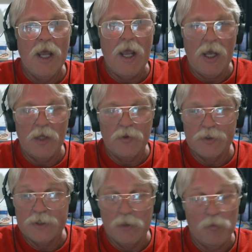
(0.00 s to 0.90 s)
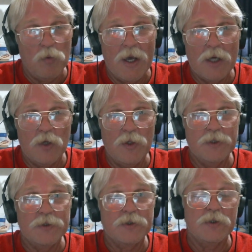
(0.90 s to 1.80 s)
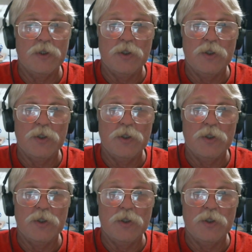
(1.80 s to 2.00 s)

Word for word: And the simple matter is,